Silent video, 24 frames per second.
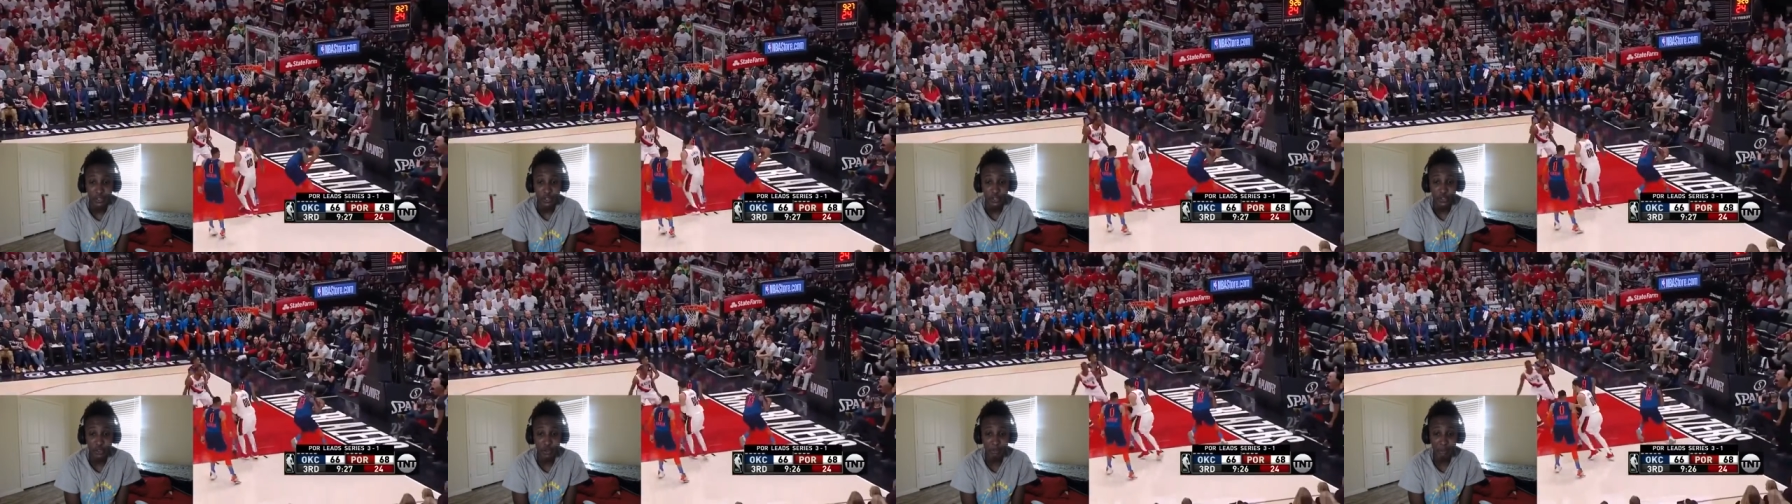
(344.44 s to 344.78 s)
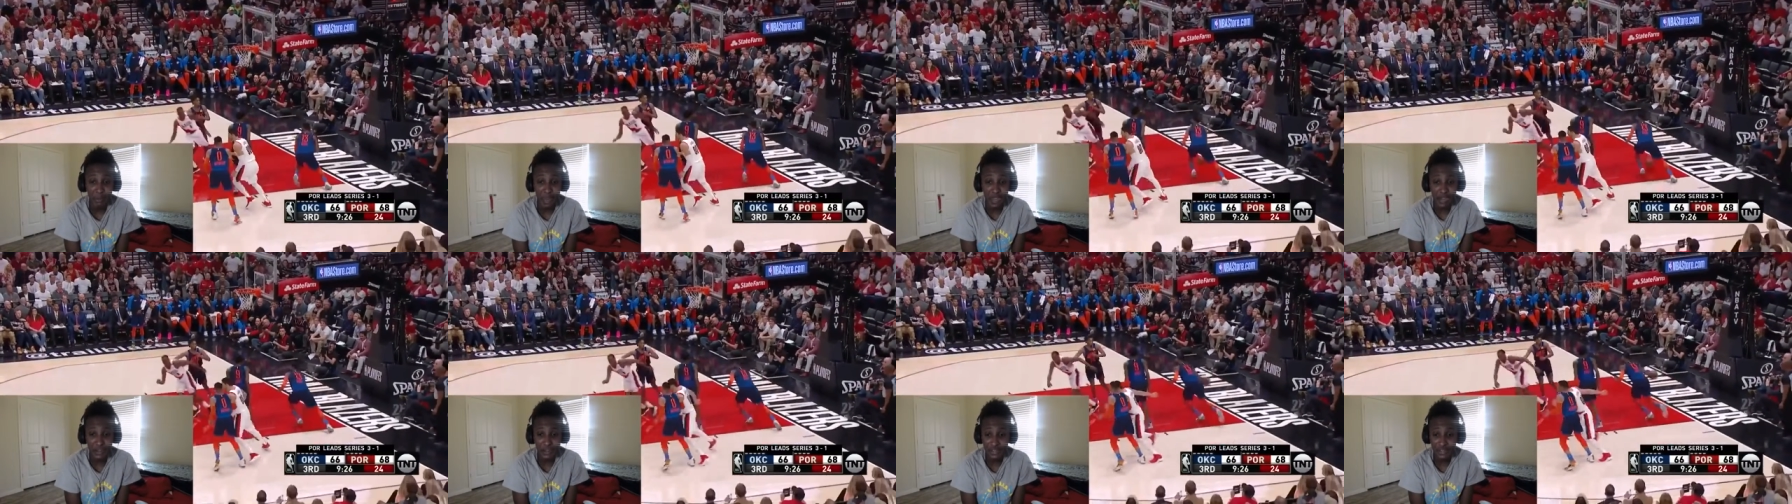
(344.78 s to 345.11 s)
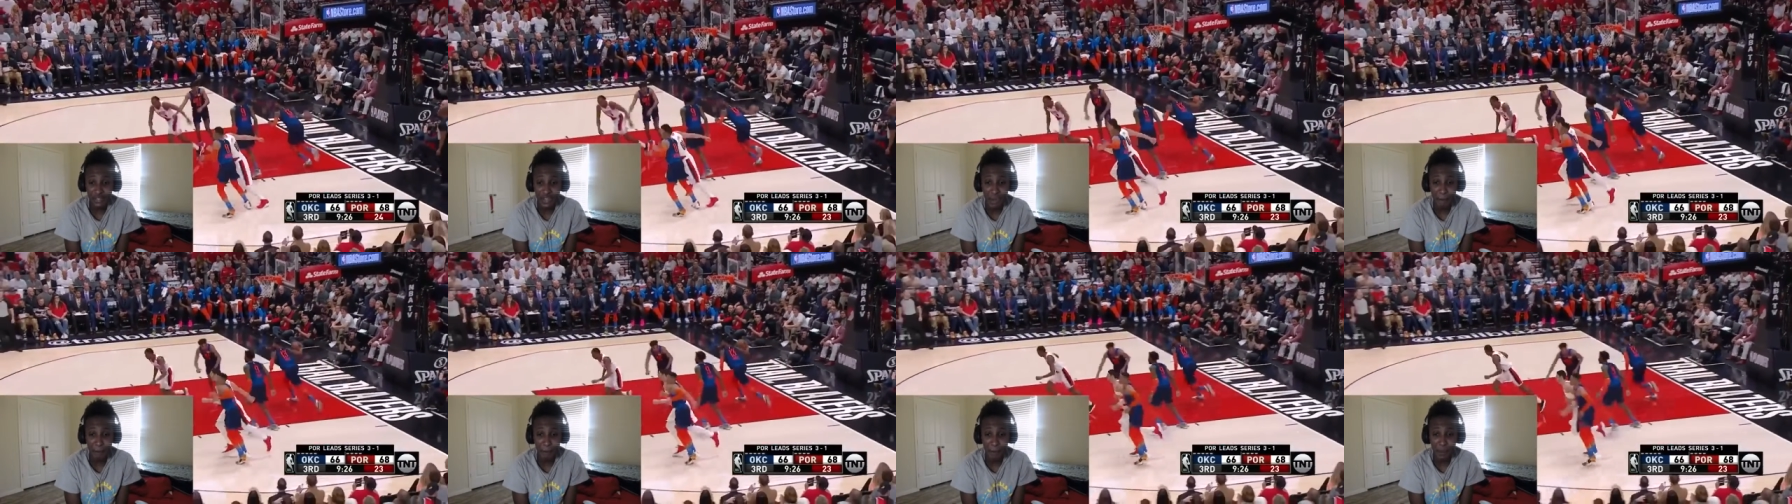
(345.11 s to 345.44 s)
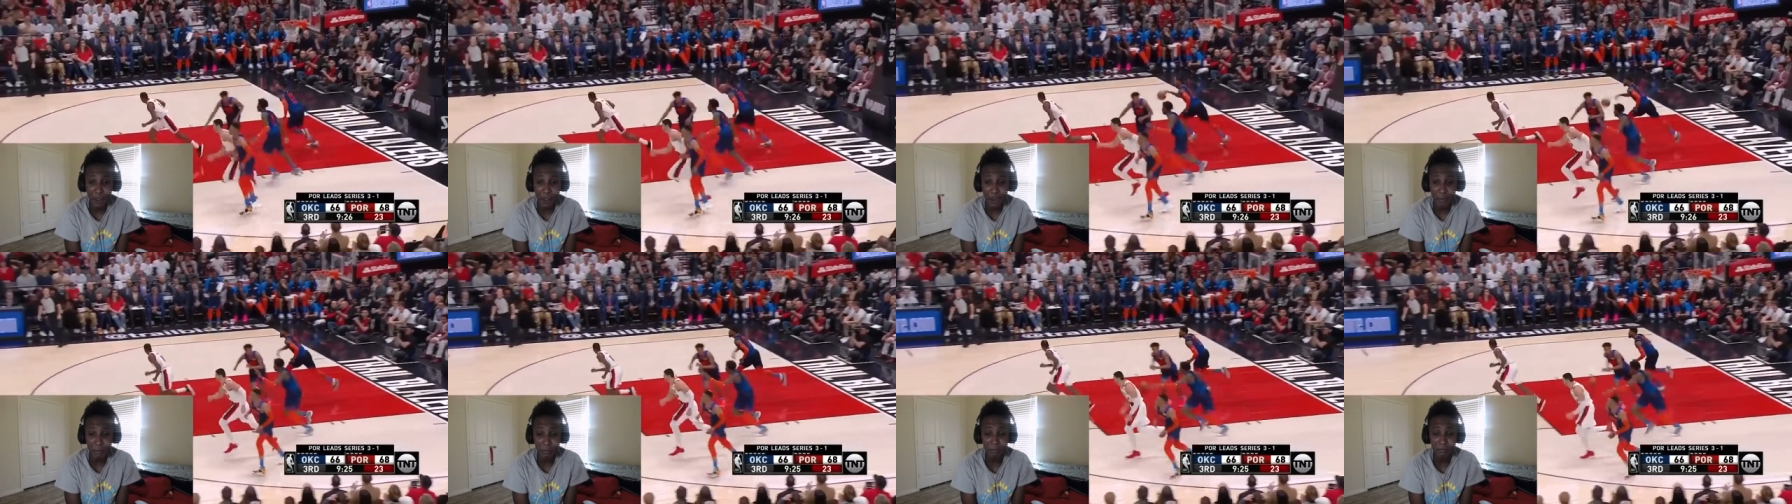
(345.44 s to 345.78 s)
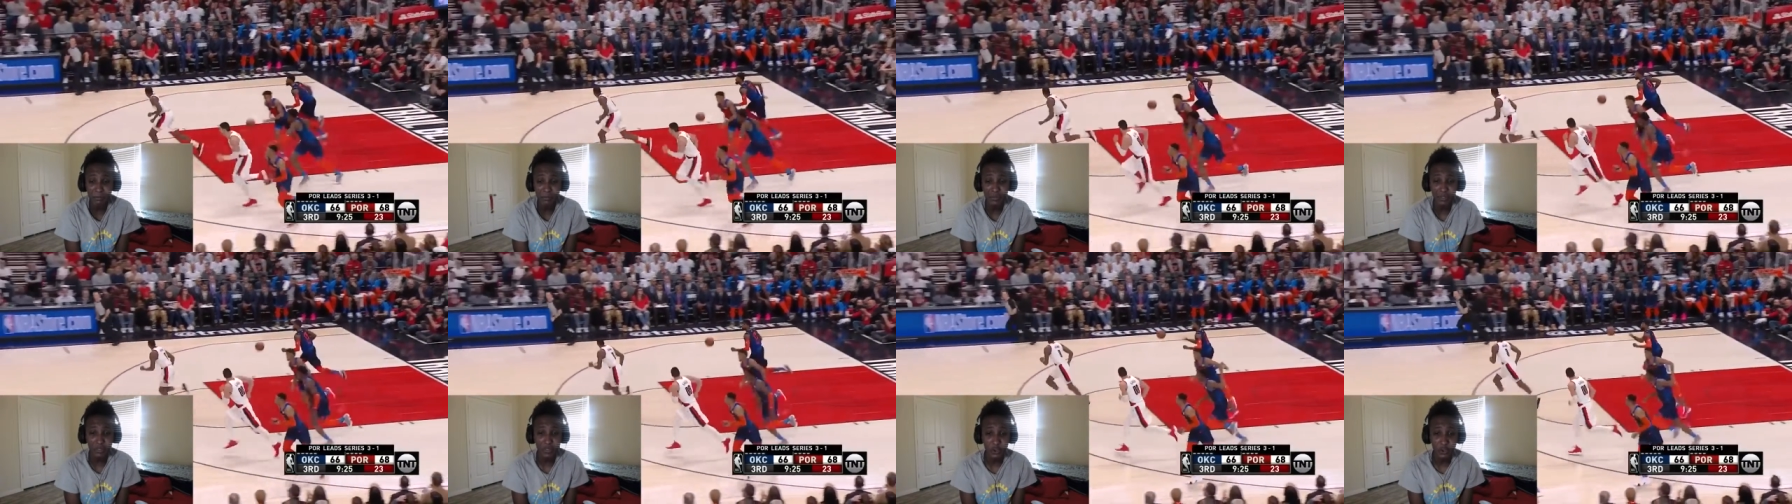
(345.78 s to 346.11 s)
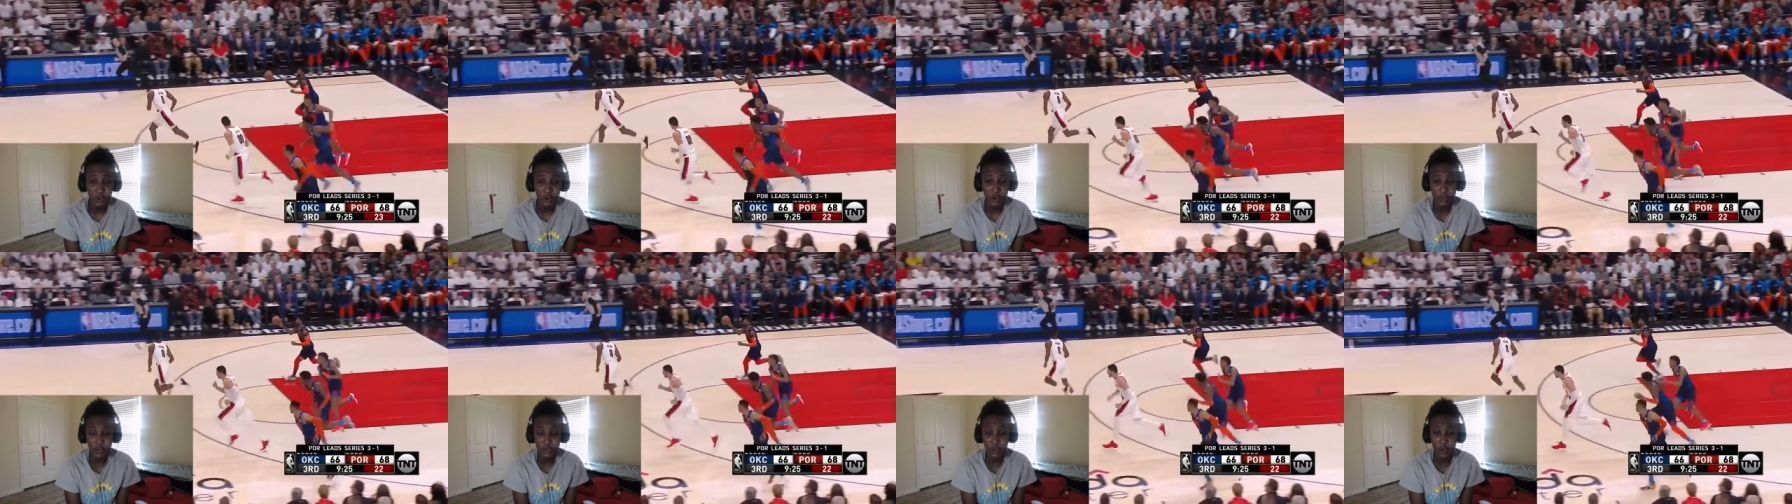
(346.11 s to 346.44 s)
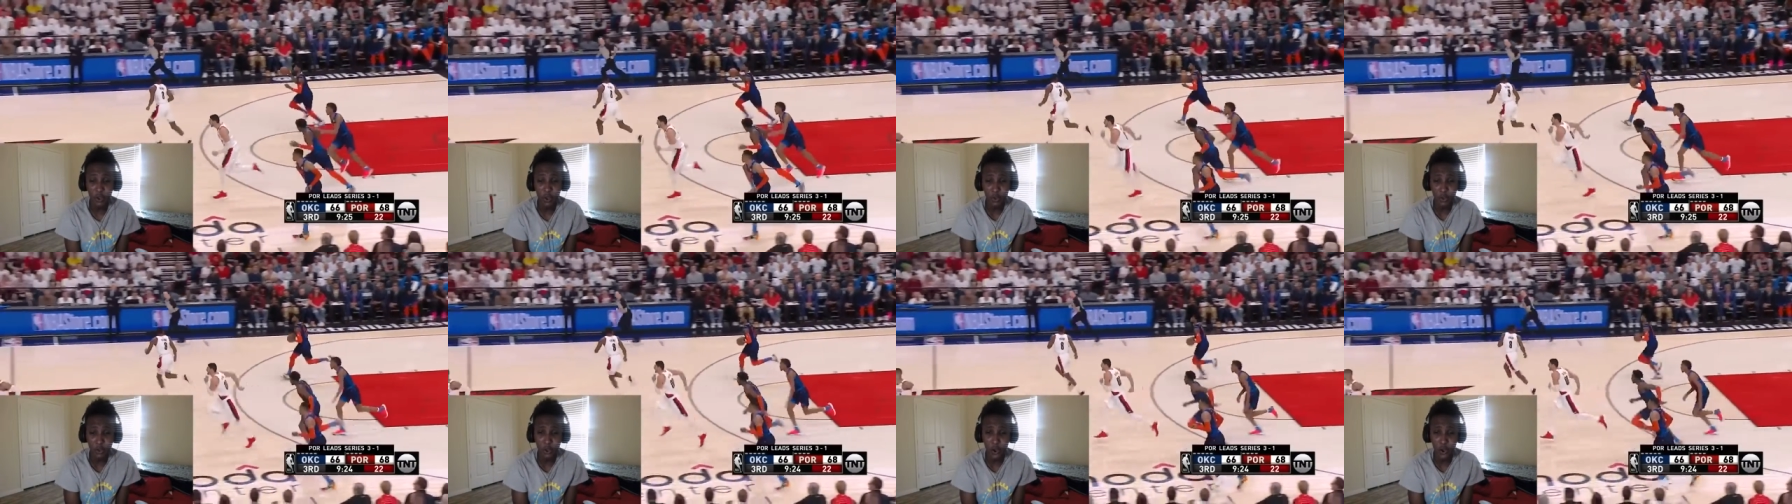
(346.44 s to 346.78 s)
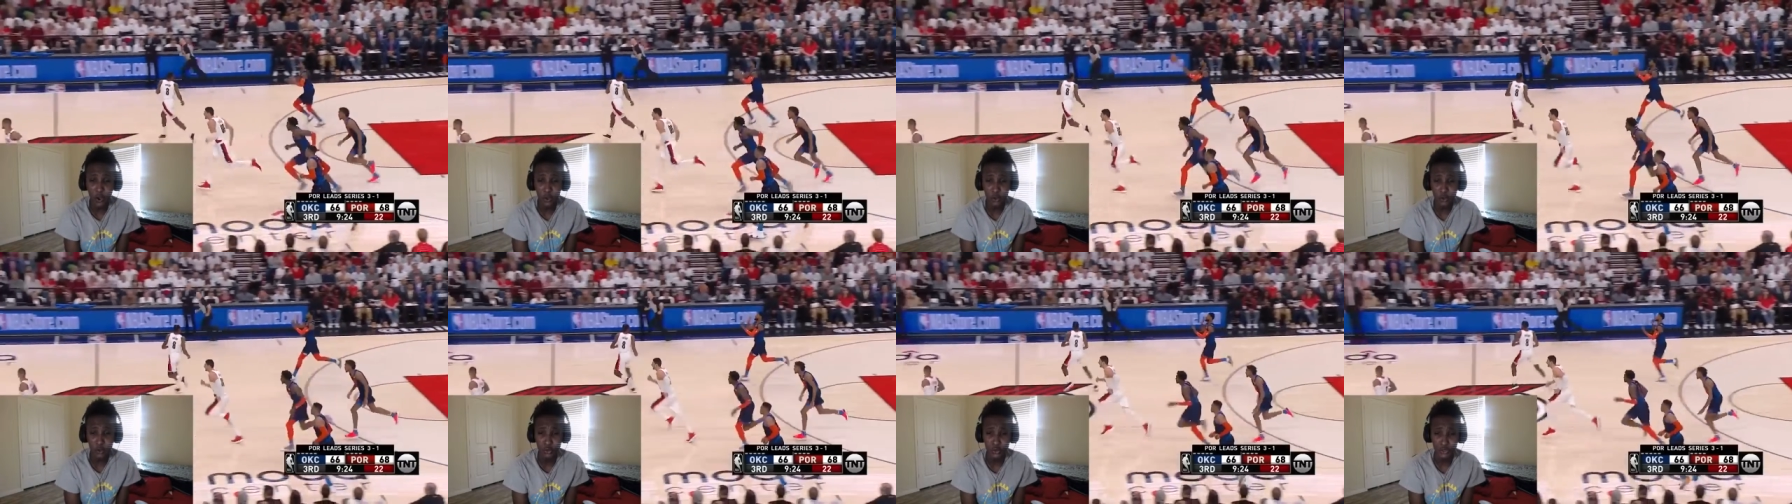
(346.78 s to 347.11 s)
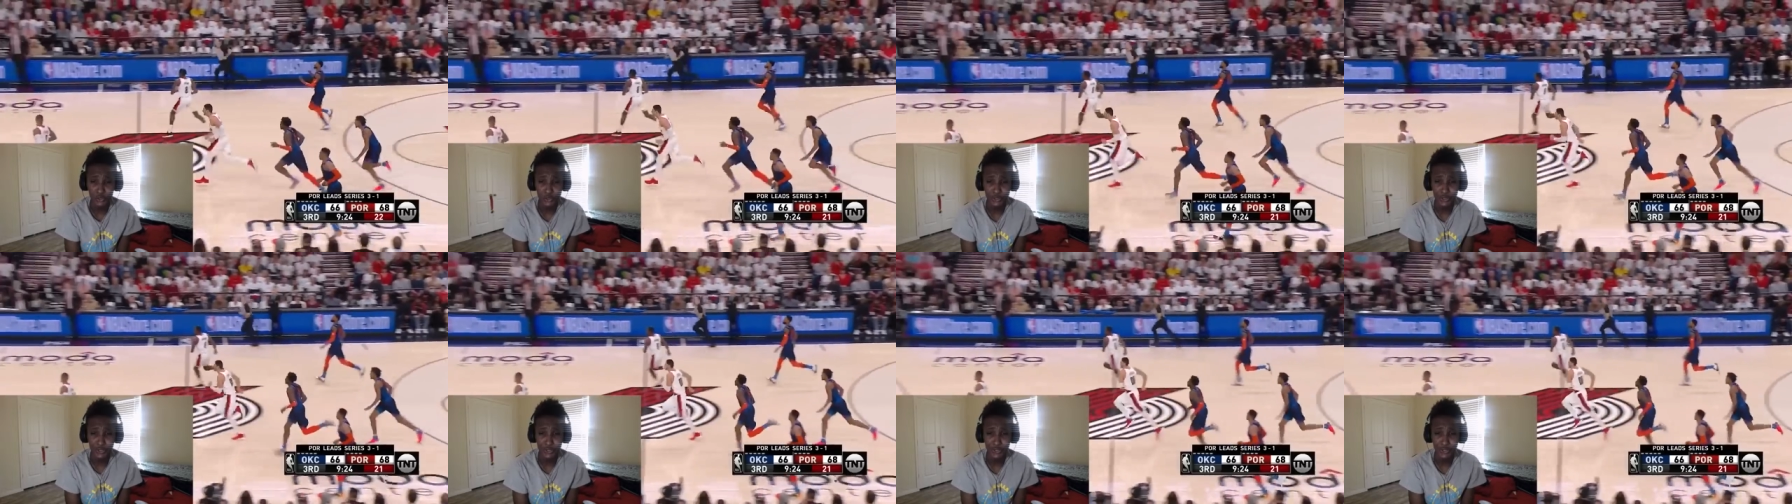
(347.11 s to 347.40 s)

You better step up, or you're gonna lose.